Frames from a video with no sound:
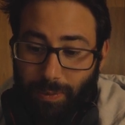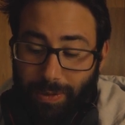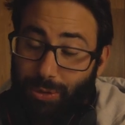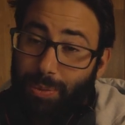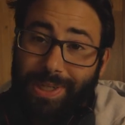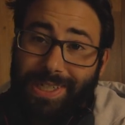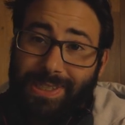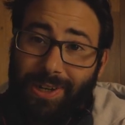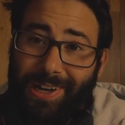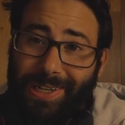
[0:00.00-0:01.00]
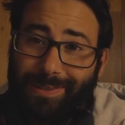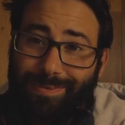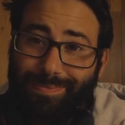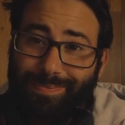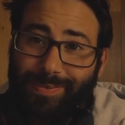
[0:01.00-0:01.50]
which will be
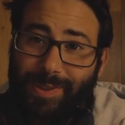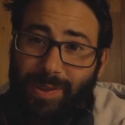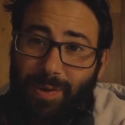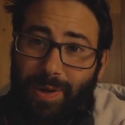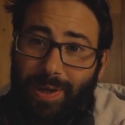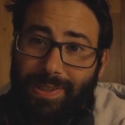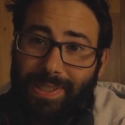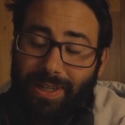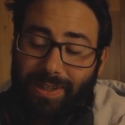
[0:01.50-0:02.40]
exciting. So, I